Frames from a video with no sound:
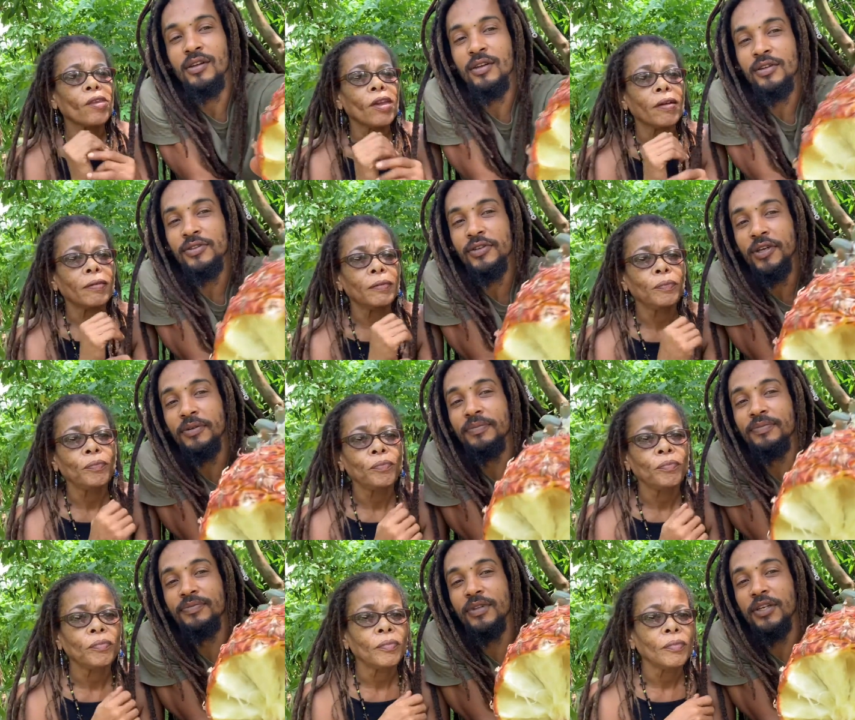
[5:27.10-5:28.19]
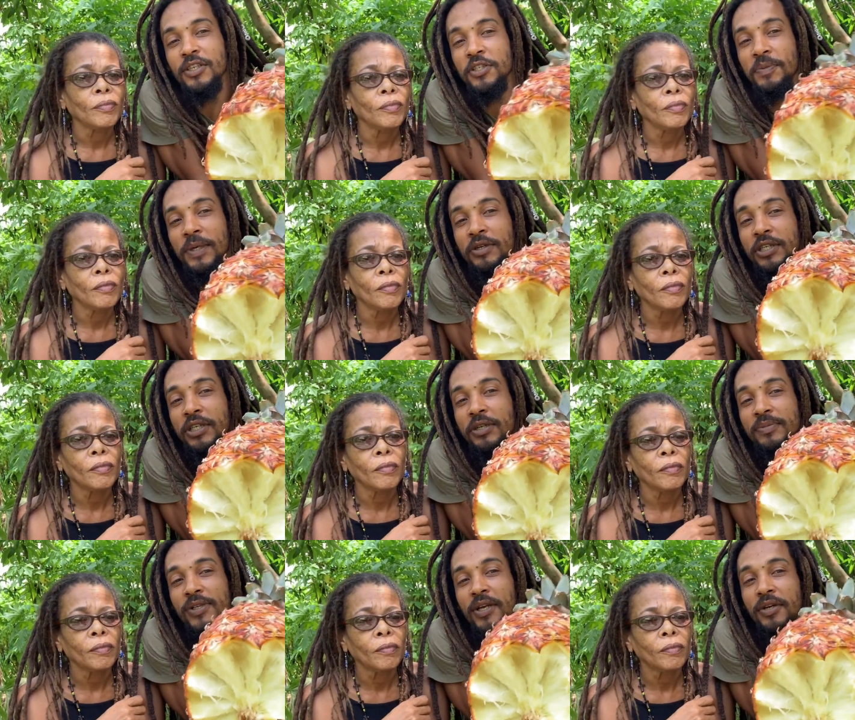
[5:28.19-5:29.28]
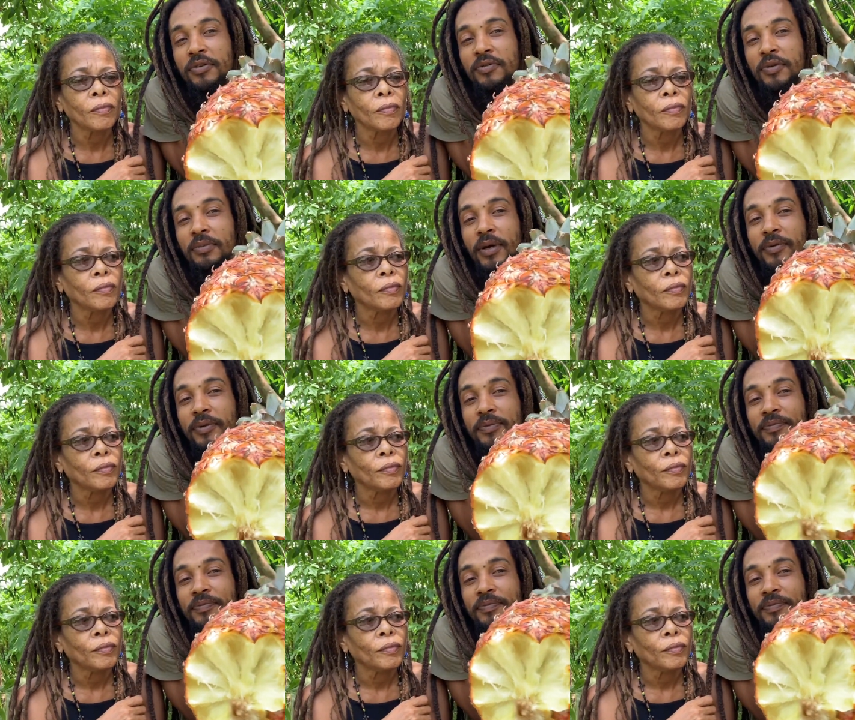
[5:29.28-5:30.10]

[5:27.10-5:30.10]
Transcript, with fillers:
Speaker 1: so yeah, each berry comes out one by one.